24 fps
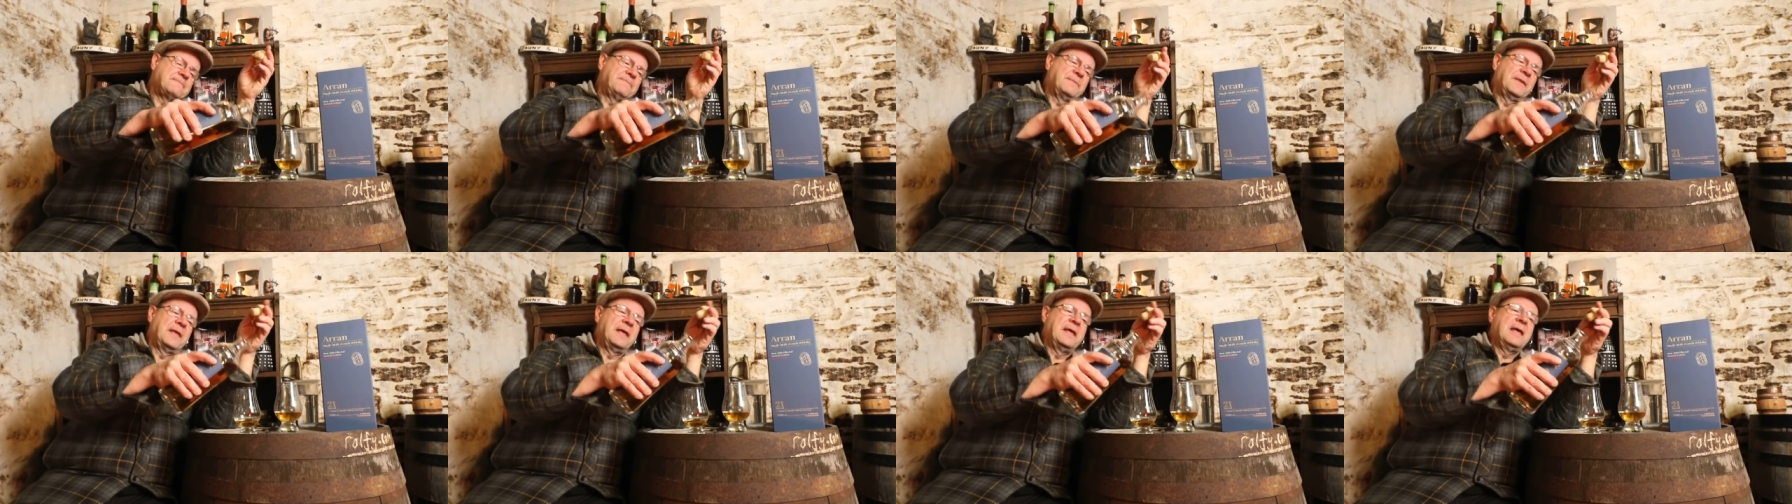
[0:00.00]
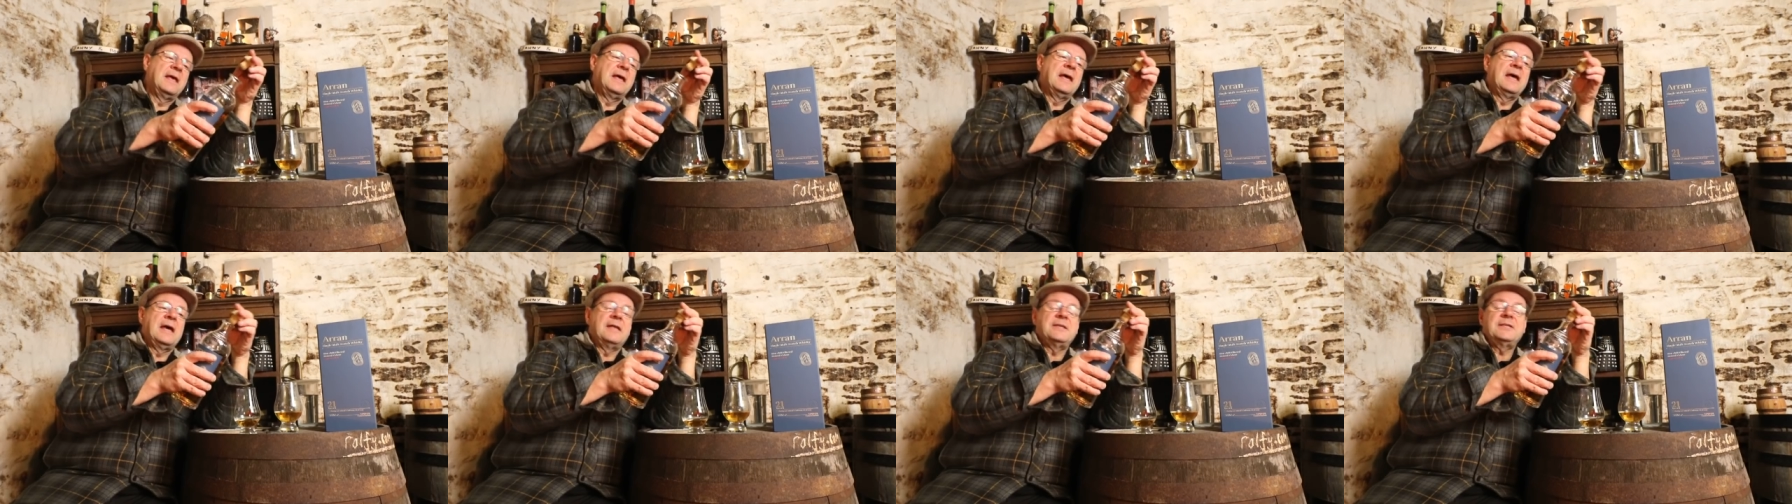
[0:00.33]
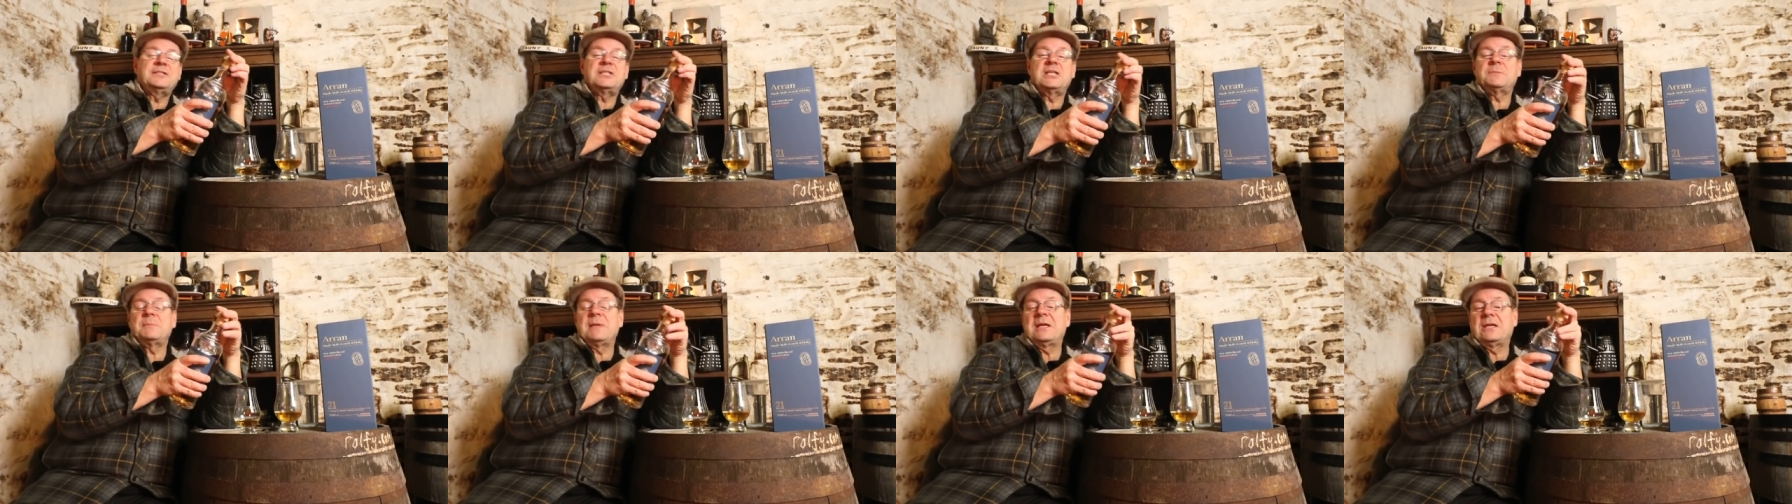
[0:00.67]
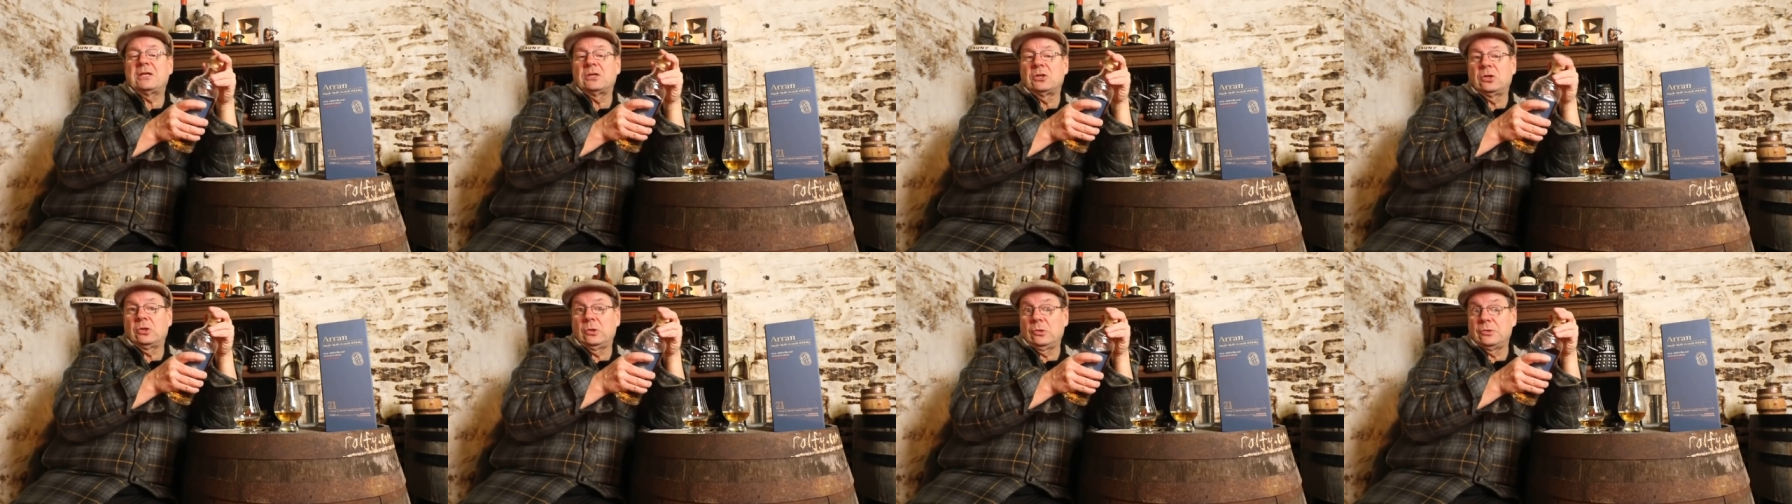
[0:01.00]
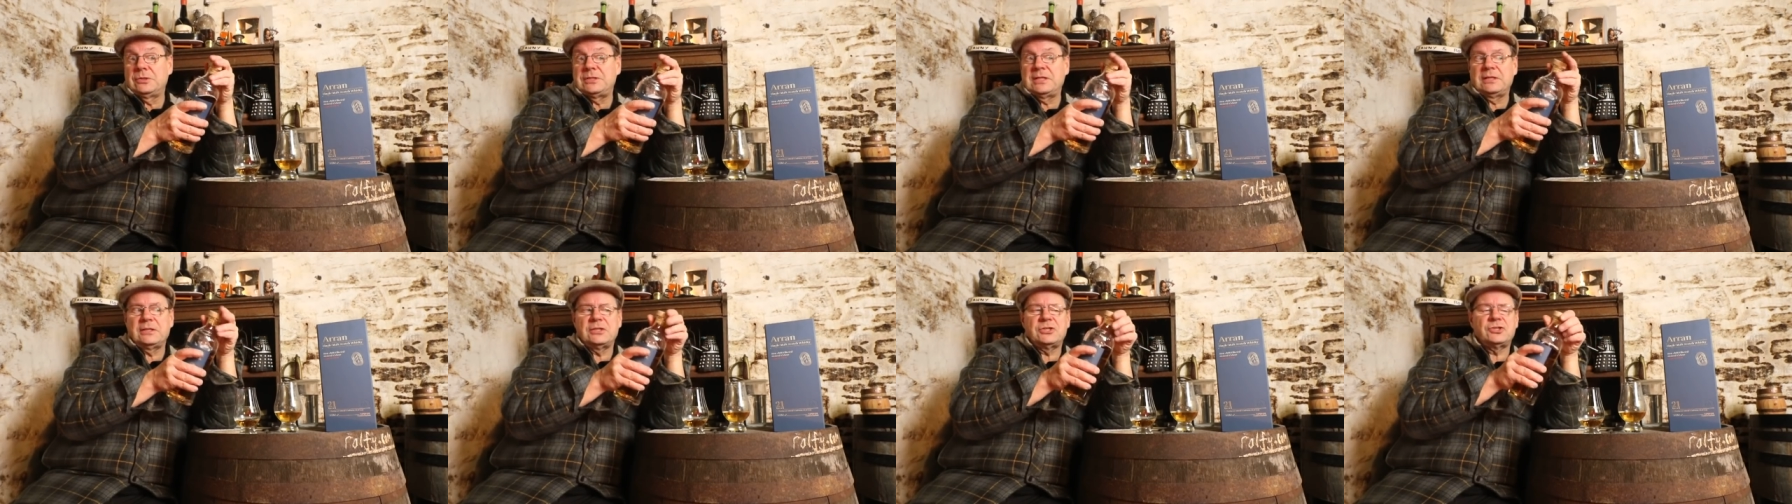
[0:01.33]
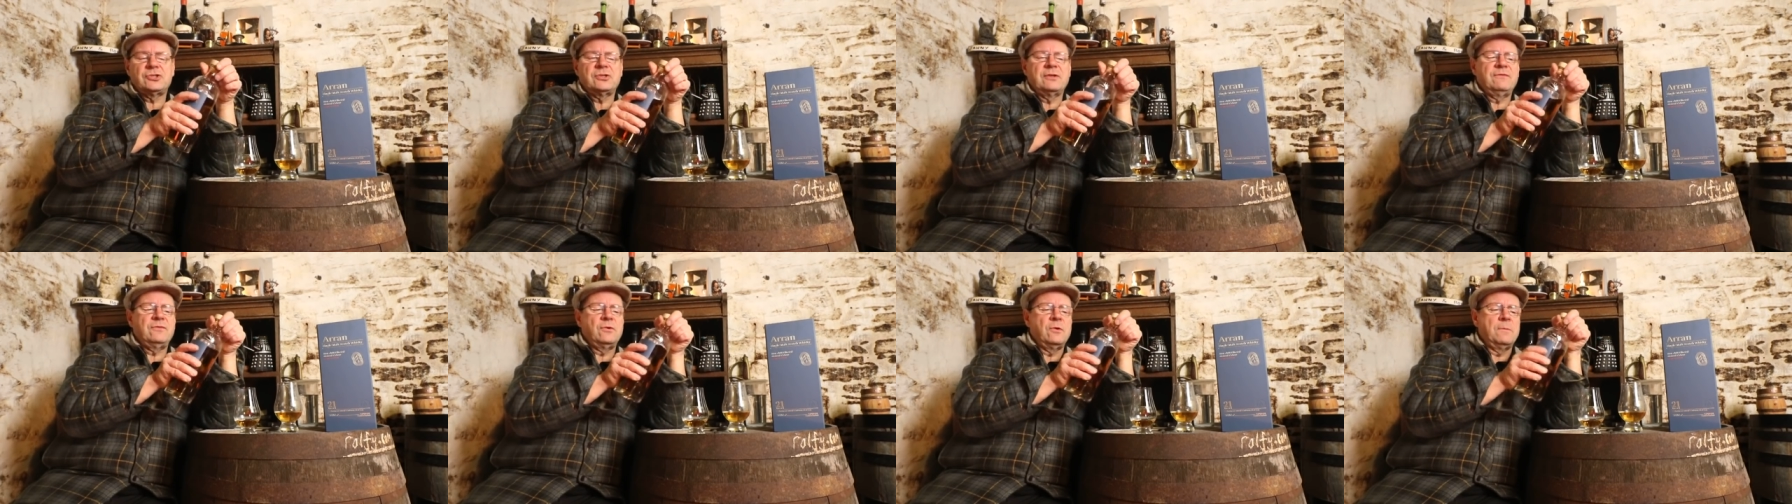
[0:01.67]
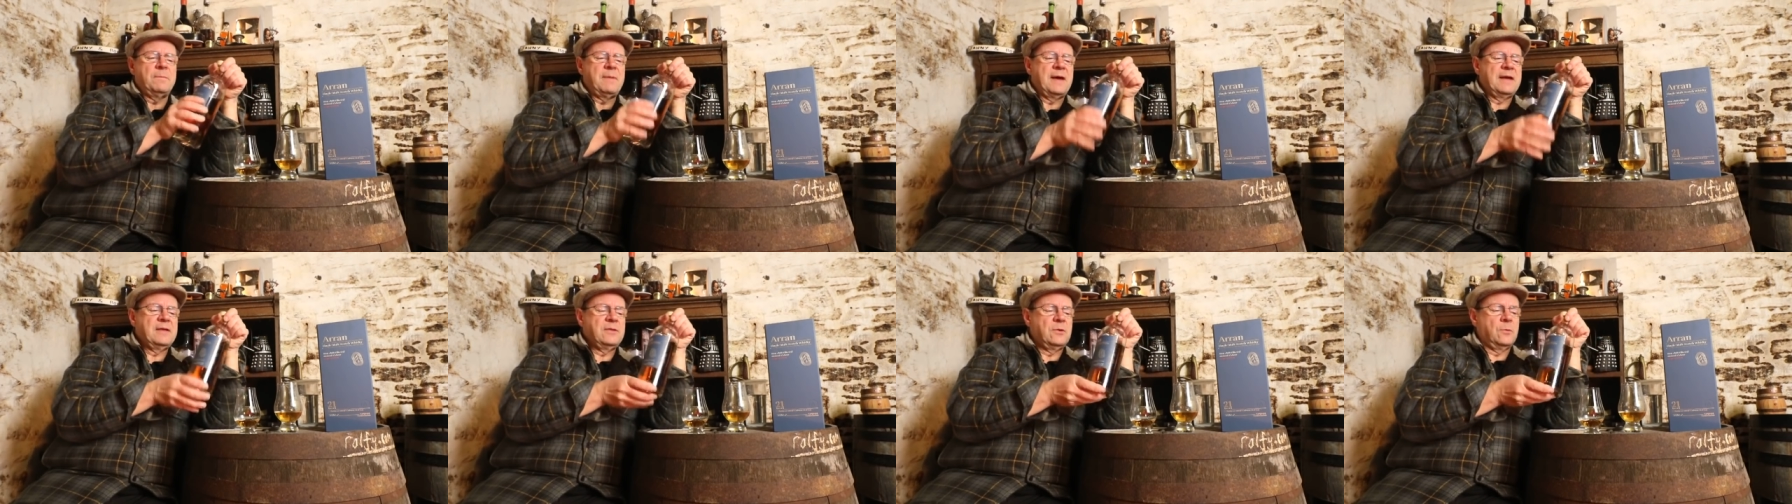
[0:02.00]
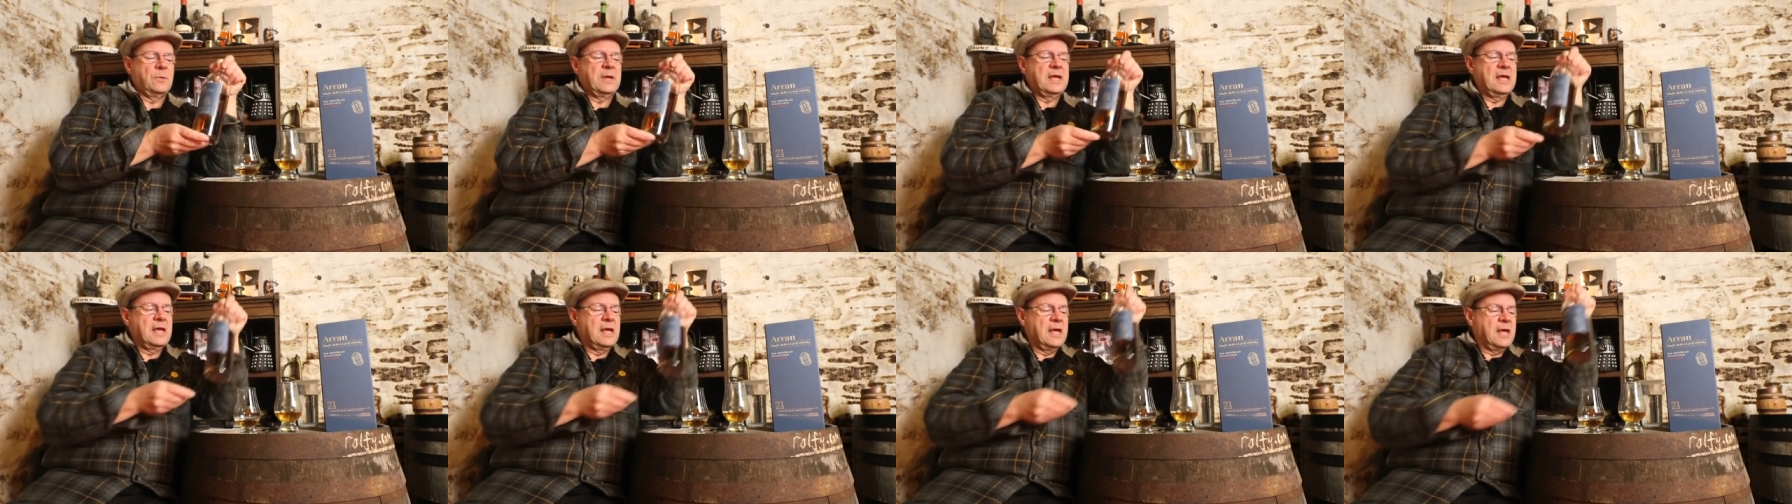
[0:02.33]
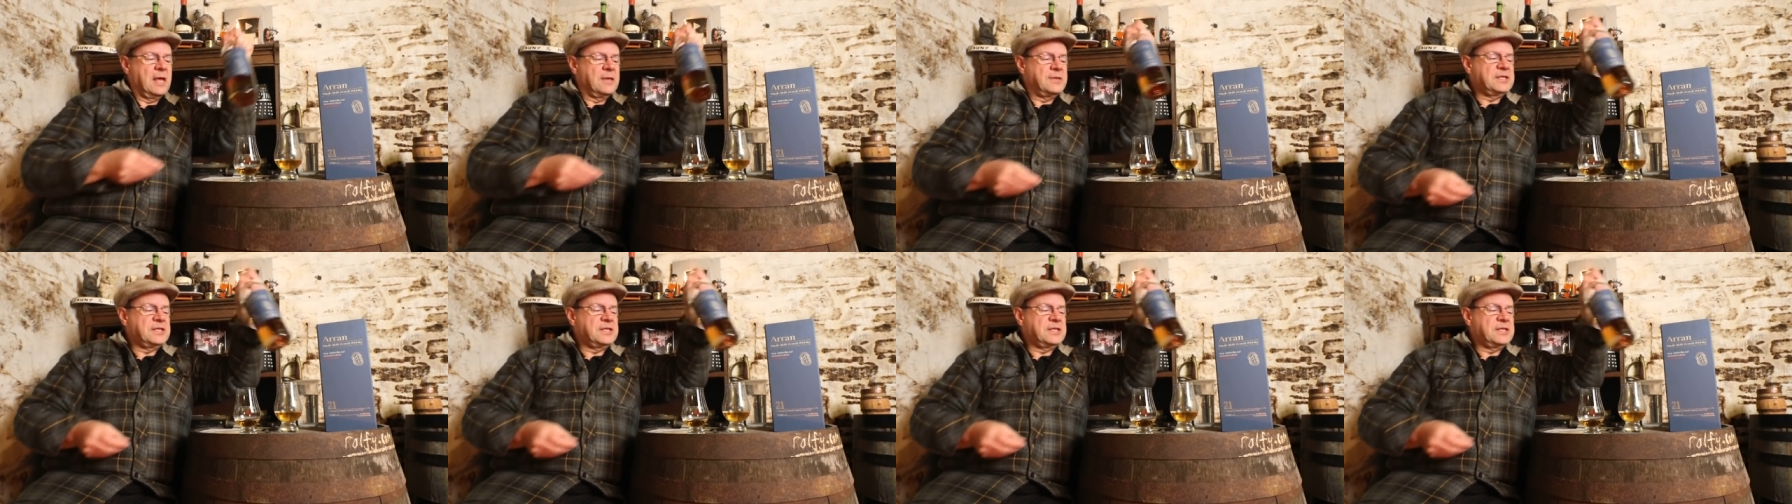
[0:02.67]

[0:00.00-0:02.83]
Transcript: And this is me concluding this review, by the way.